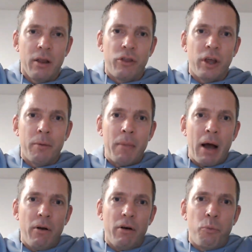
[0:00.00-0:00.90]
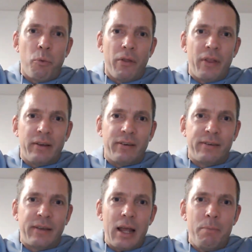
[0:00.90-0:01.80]
The amount of one that is
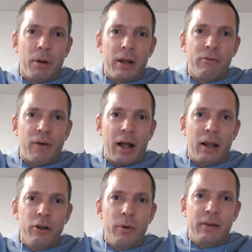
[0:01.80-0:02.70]
stable in value